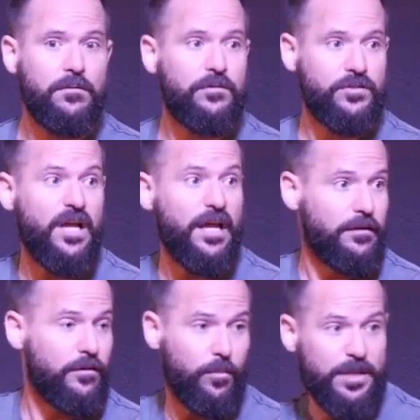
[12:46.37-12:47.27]
There's none.
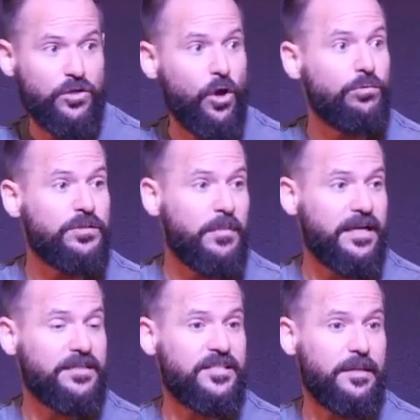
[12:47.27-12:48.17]
There will be no
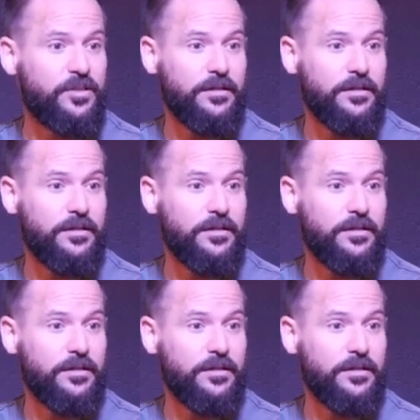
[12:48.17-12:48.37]
demonic deception.